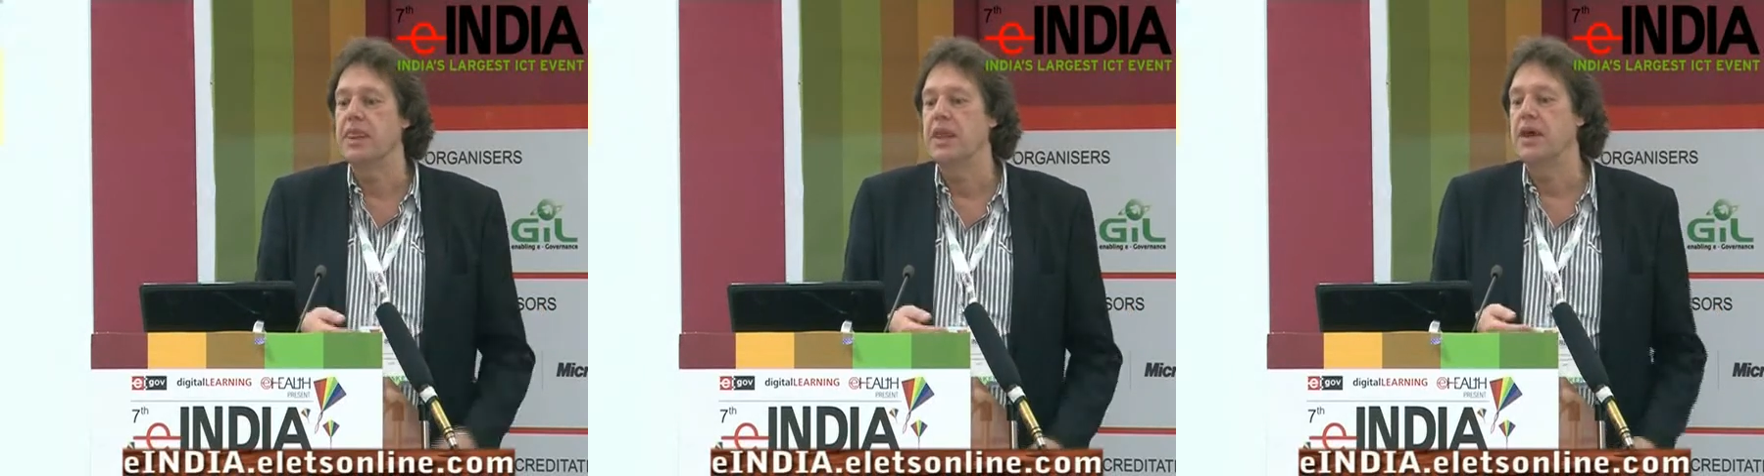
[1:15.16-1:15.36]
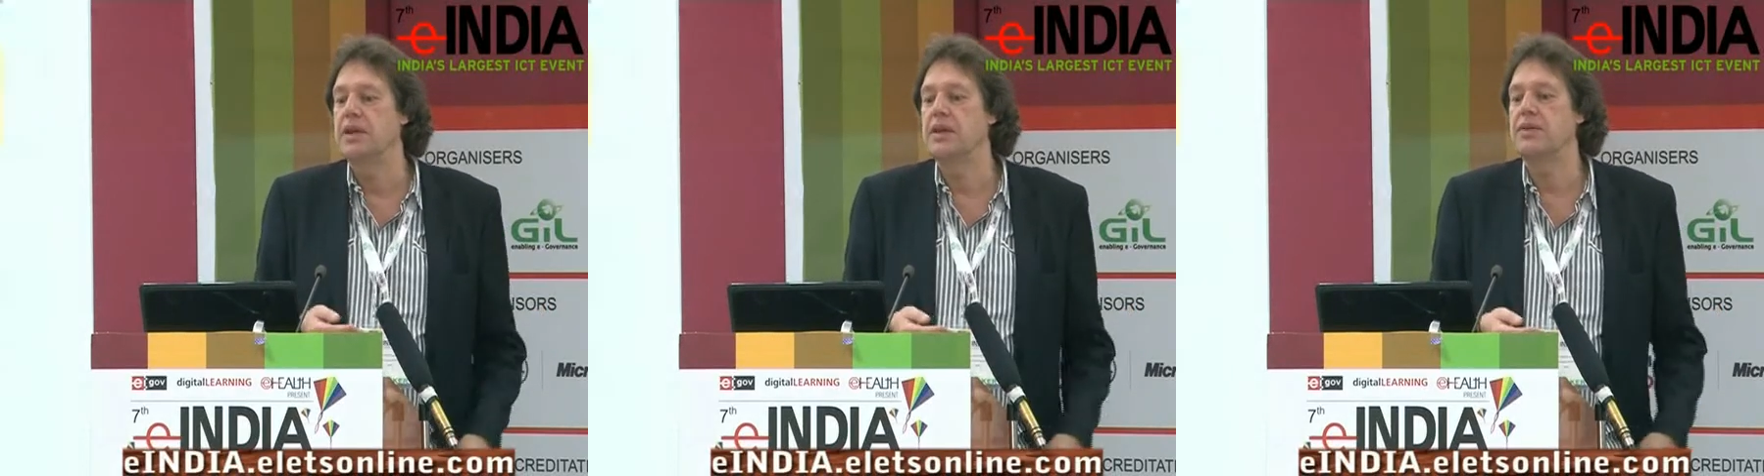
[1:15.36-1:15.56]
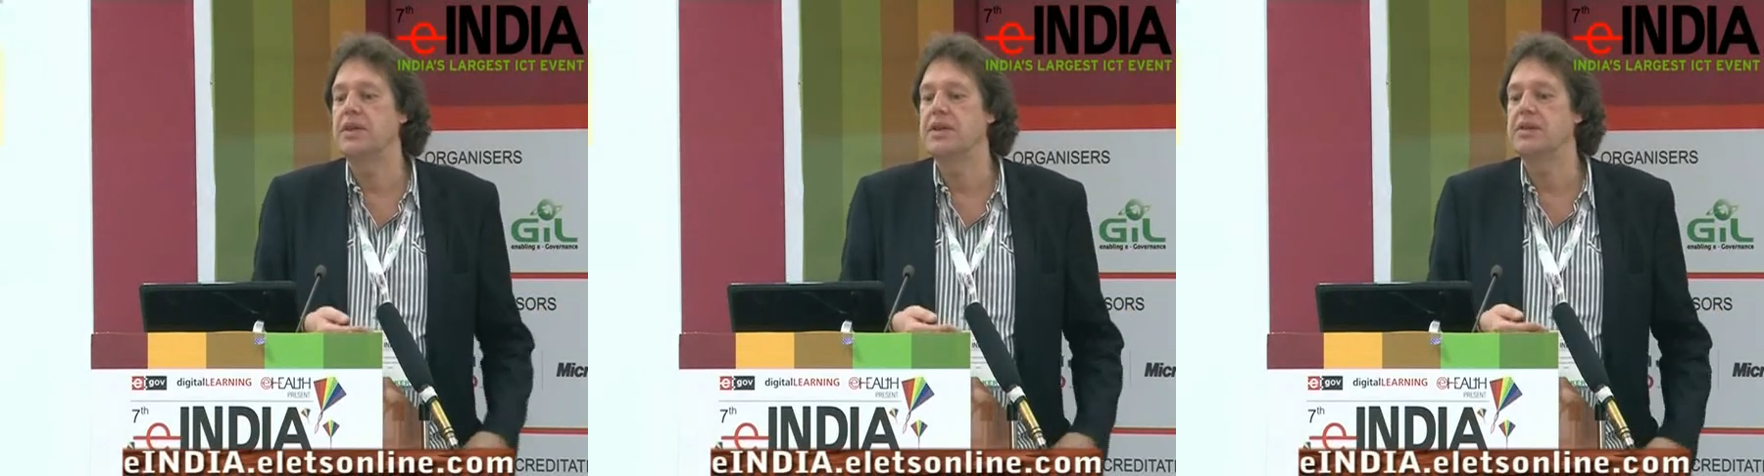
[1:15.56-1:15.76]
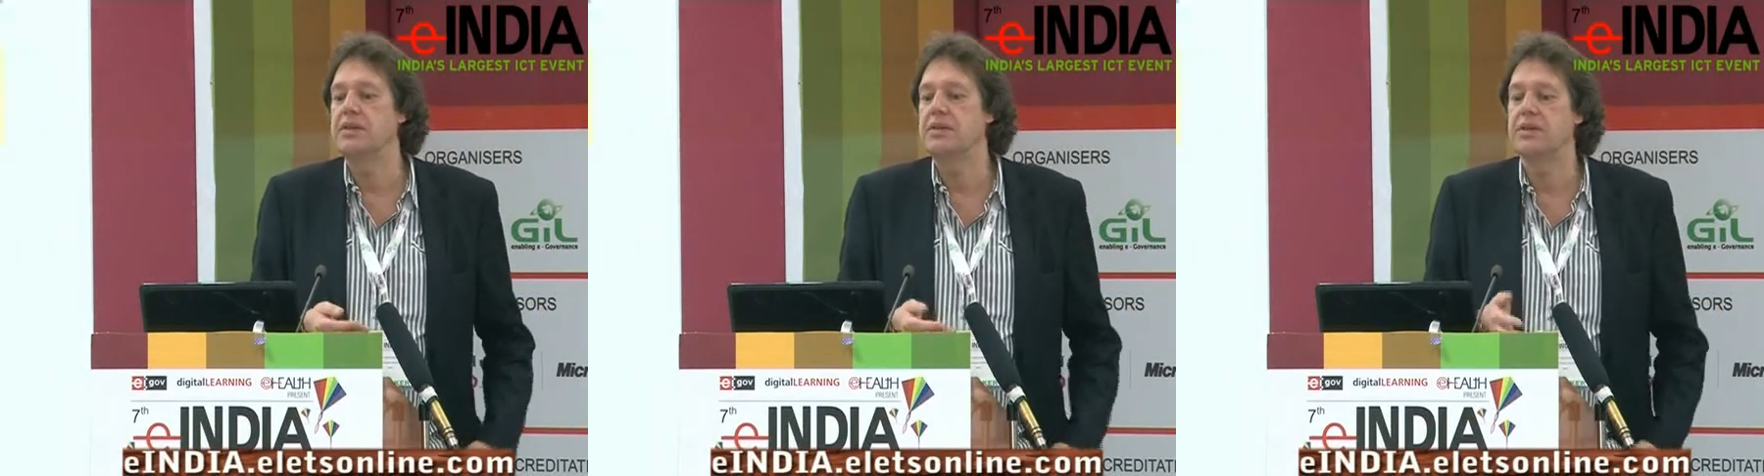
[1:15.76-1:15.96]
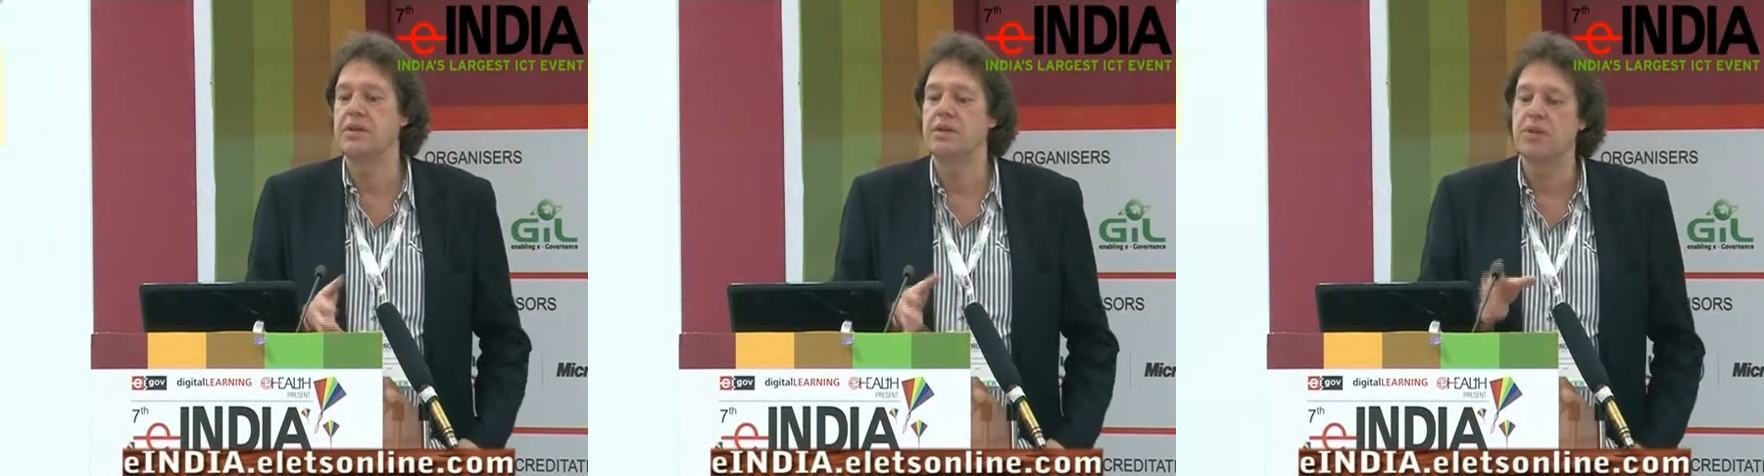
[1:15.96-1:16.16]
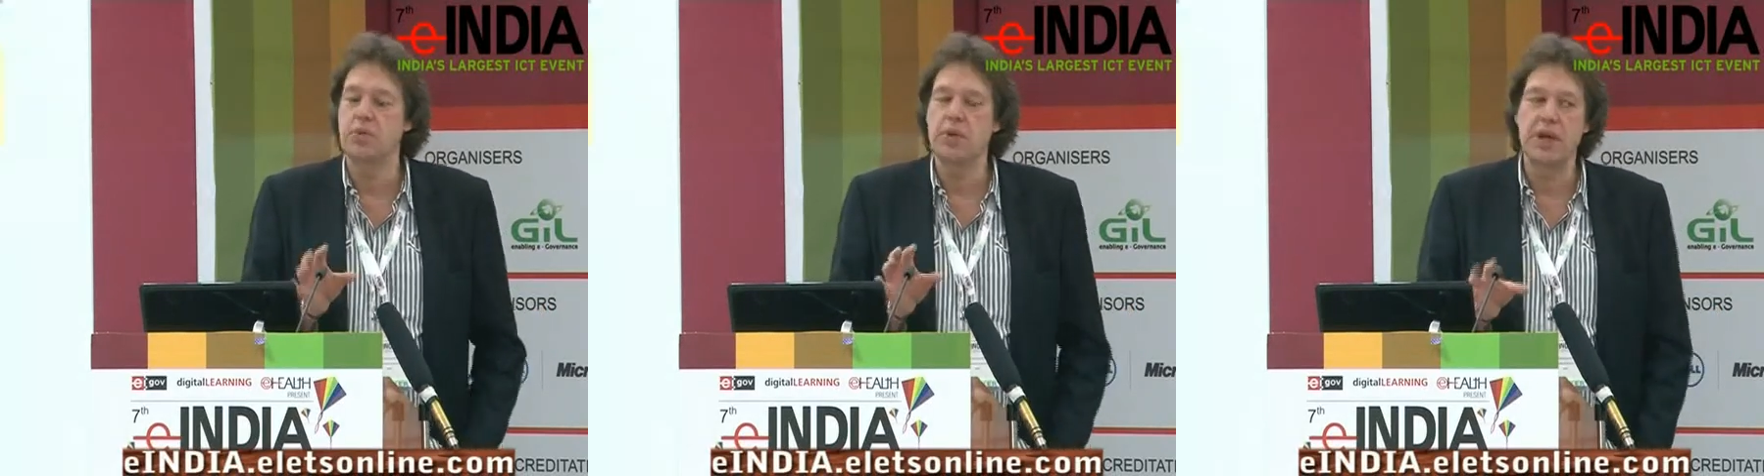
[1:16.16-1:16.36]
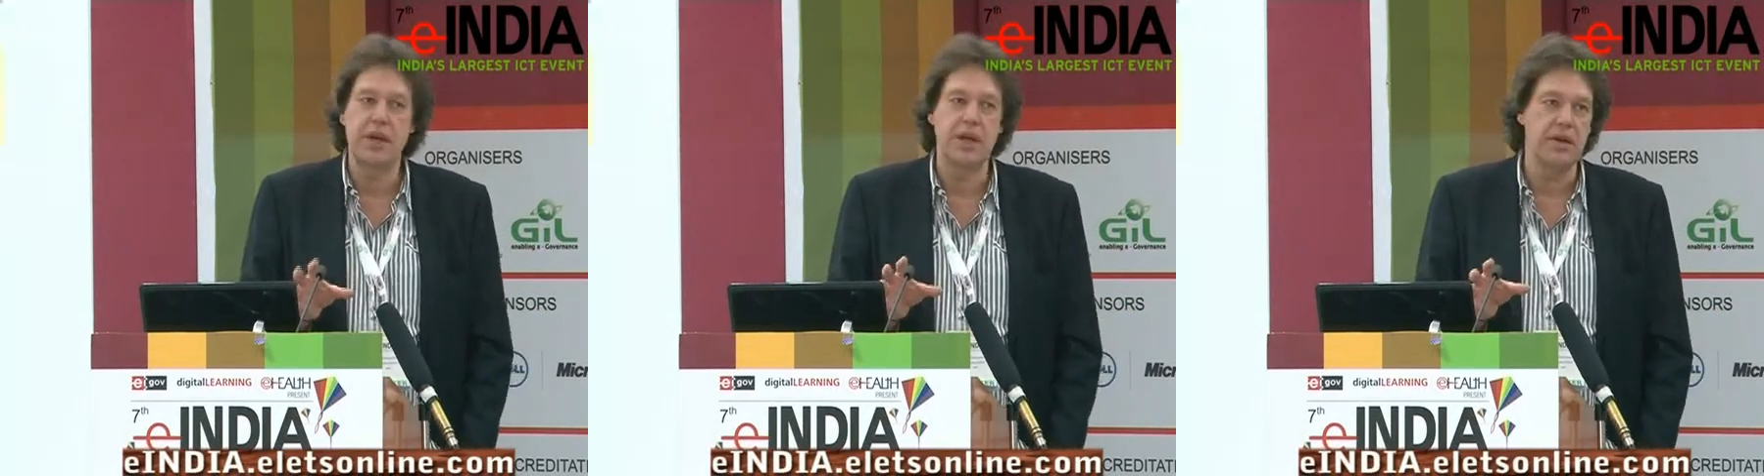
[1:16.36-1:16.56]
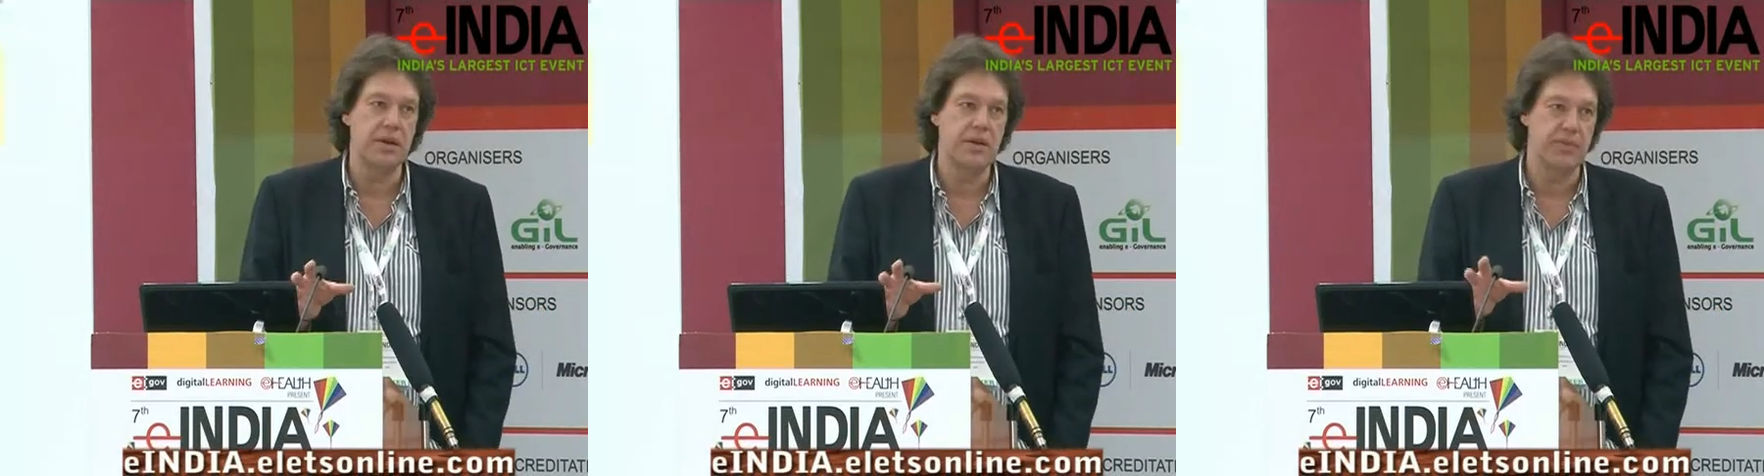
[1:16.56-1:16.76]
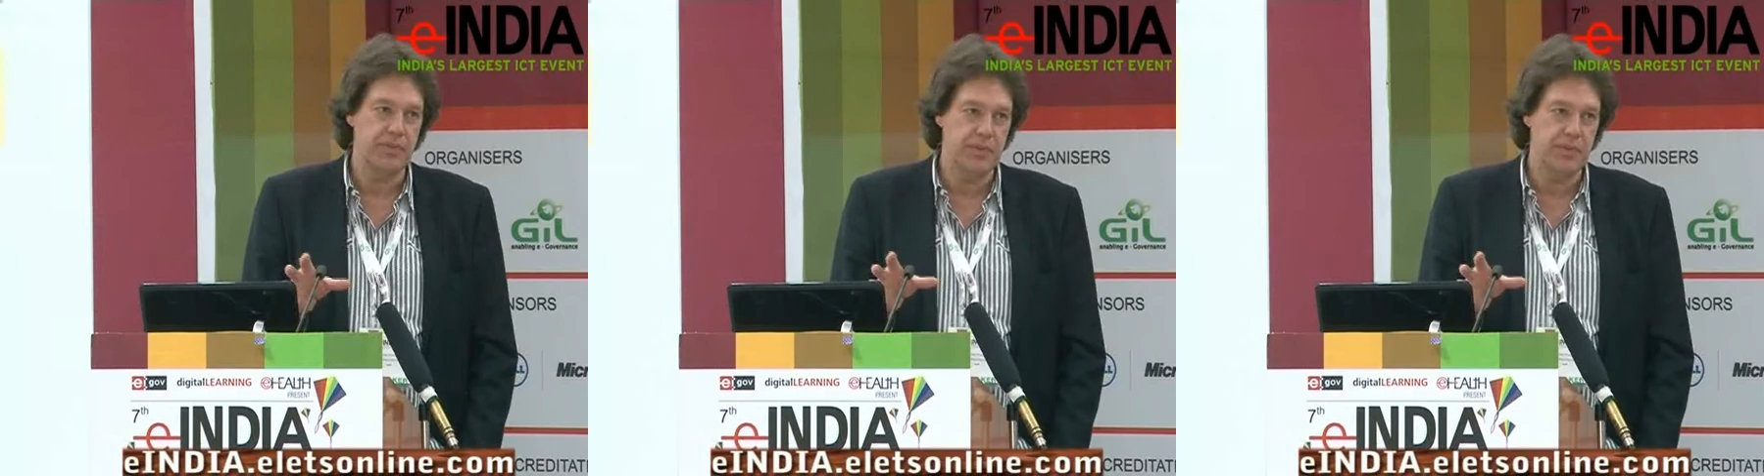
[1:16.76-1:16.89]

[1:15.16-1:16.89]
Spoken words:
And I think the way